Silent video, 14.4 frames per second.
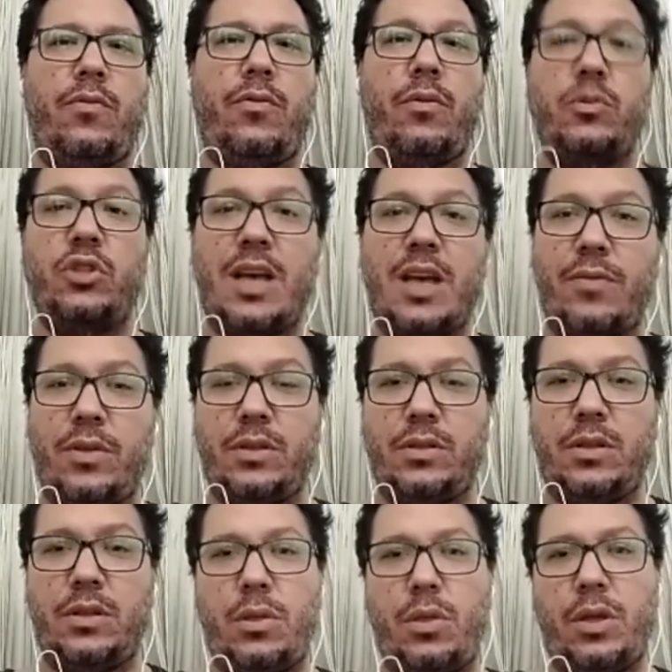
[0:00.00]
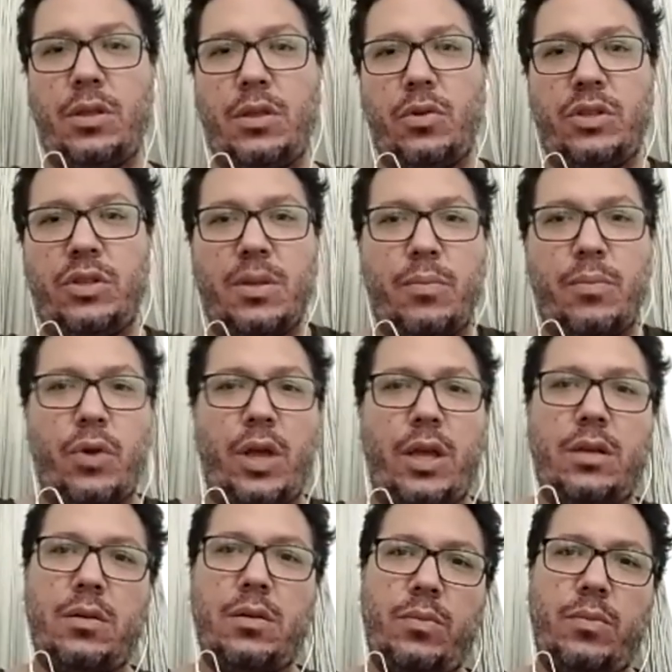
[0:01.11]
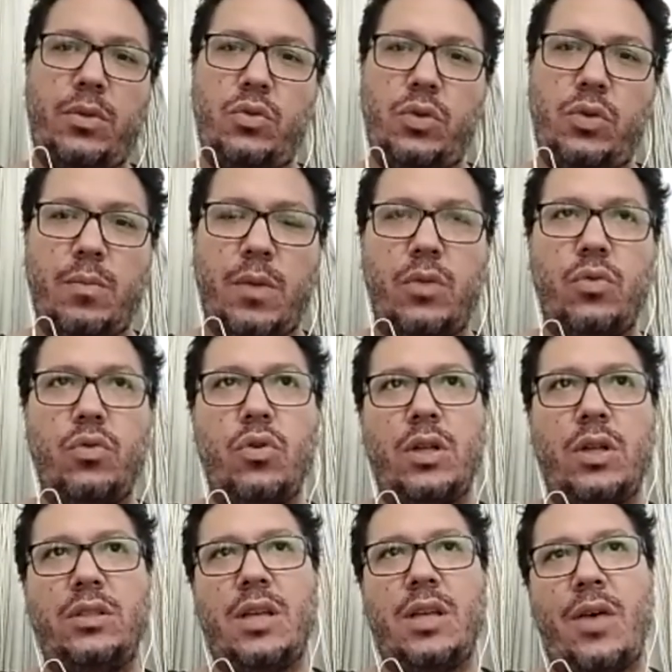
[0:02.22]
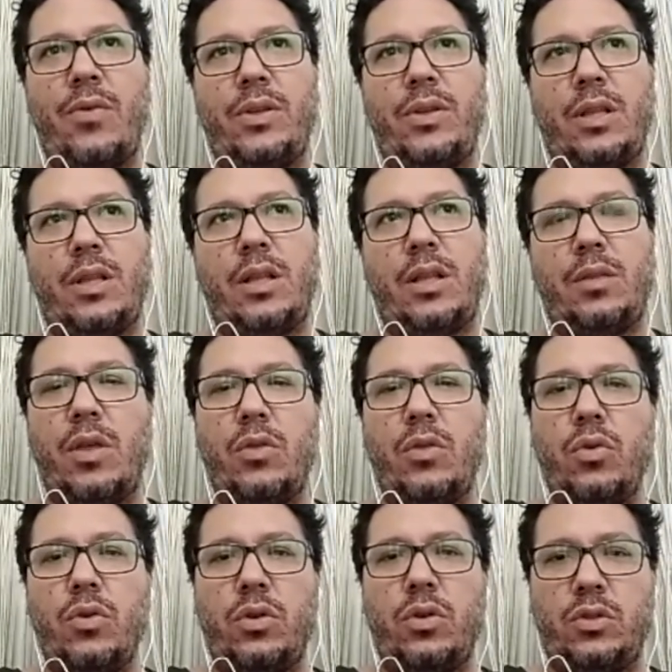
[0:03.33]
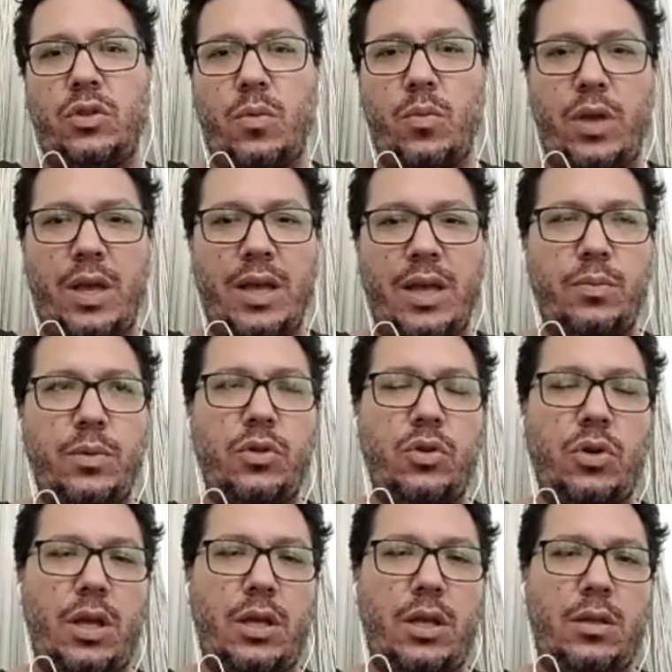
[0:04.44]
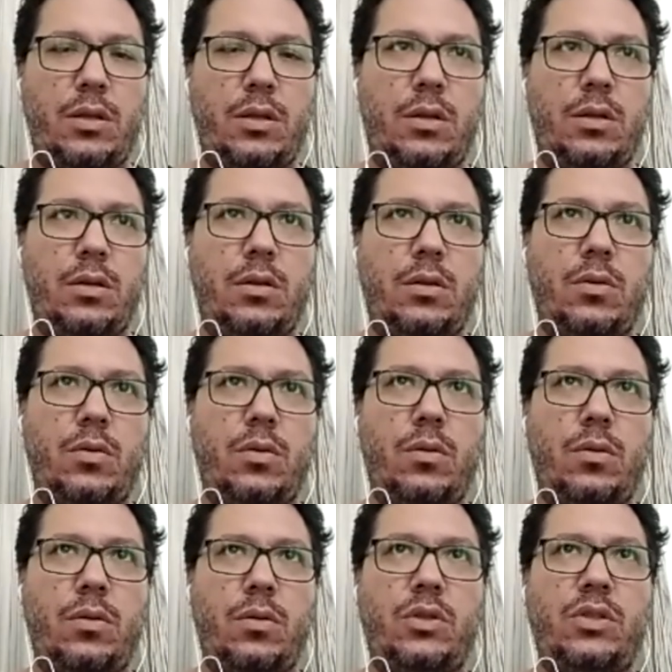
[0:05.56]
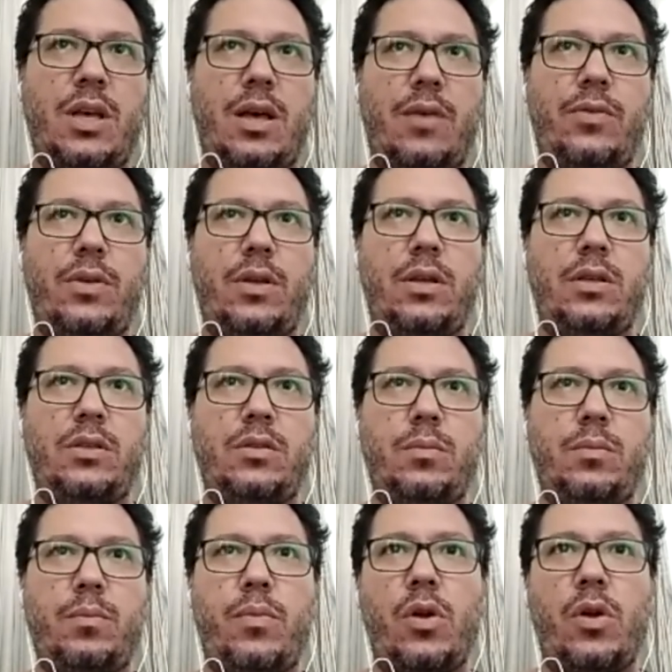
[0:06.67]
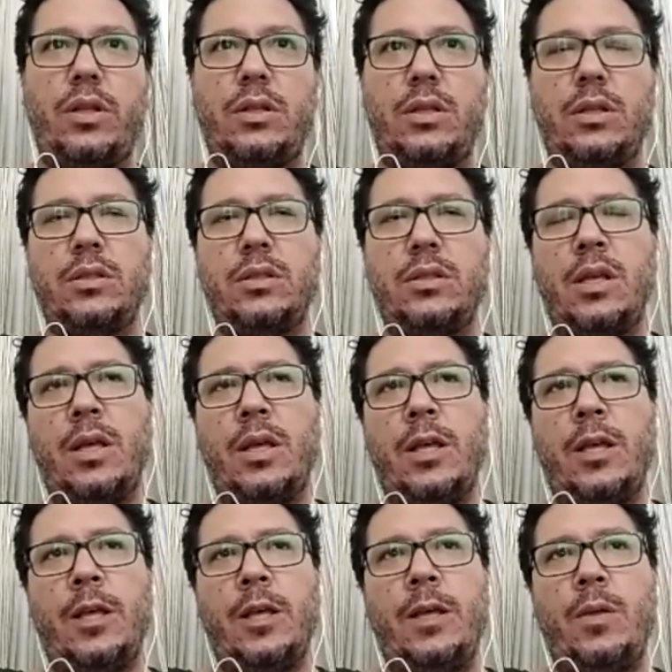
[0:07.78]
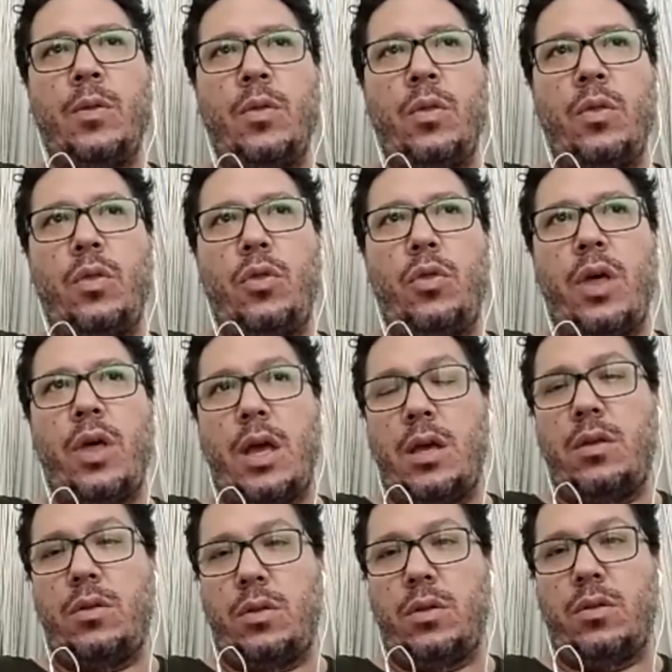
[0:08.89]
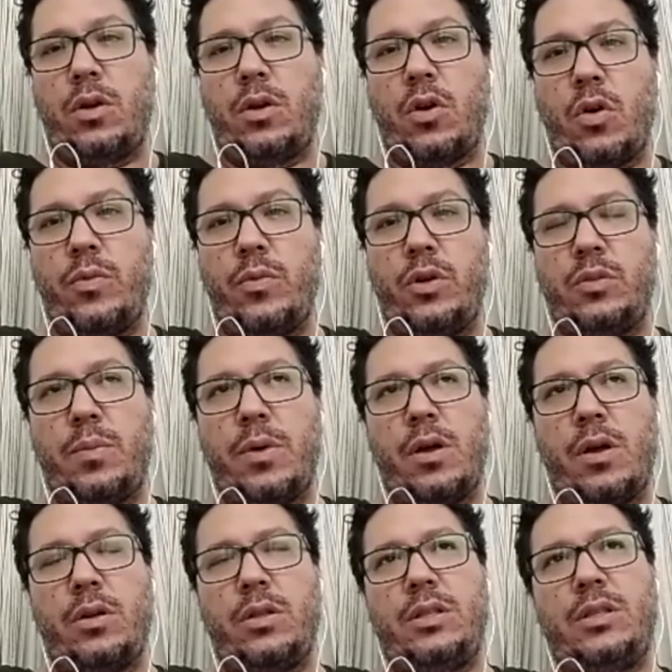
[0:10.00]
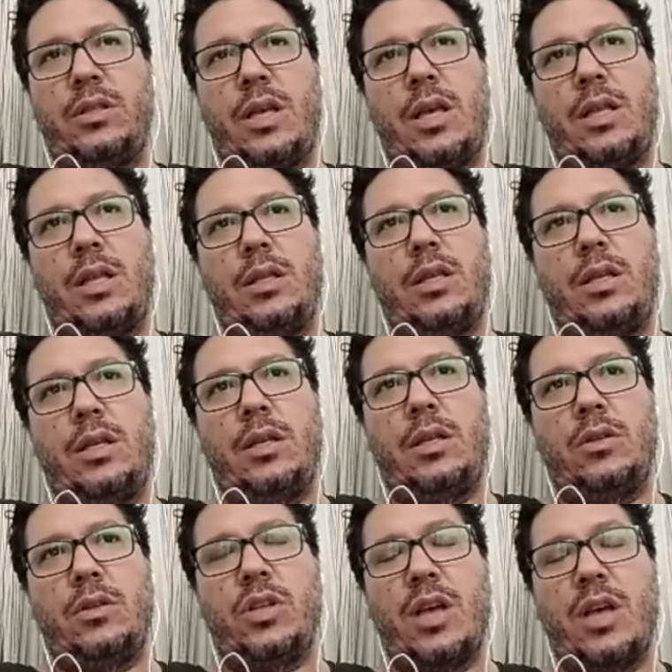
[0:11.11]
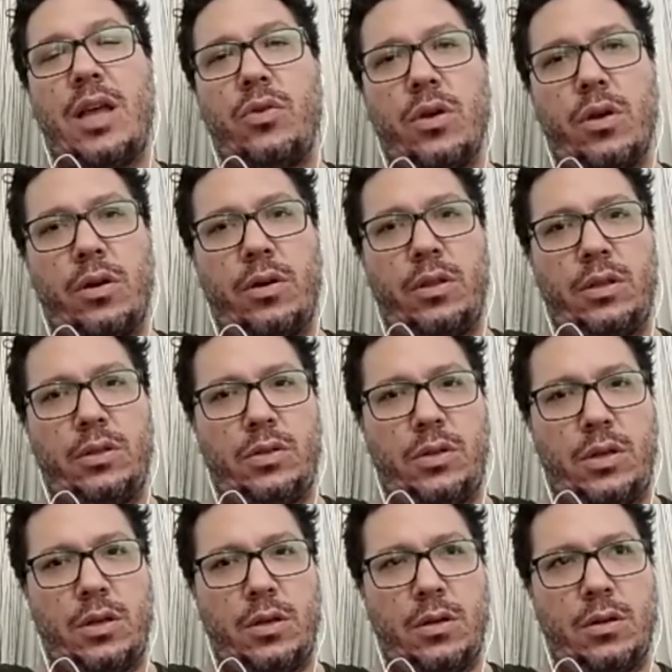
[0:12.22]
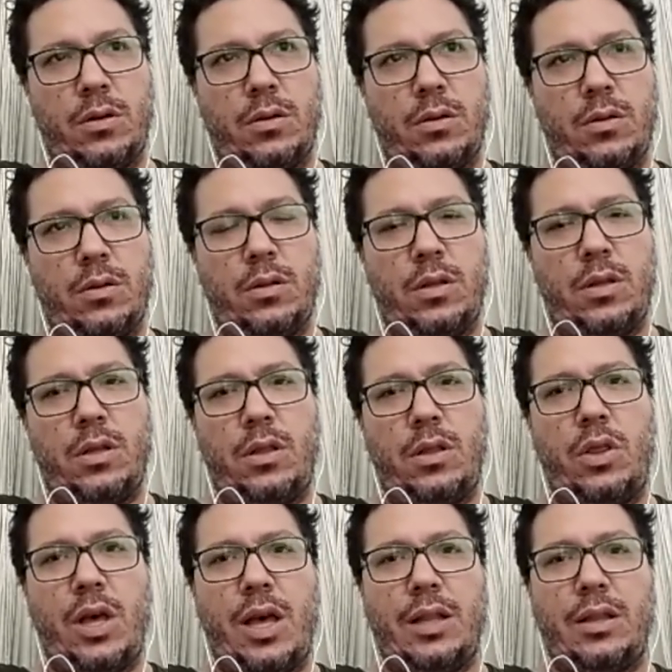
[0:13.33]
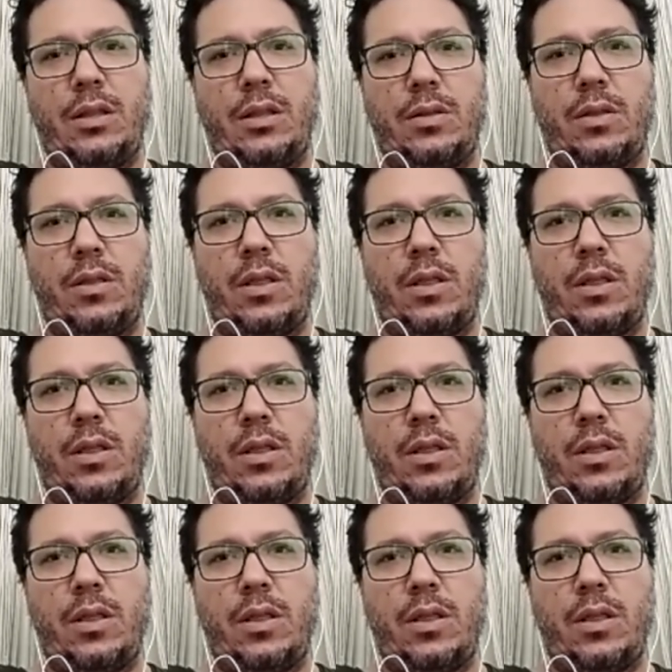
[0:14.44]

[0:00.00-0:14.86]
Chavez. They think there is a break between Maduro and Chavez, and that Maduro in some way has betrayed the Chavez politics. The Communist Party said in January this year that the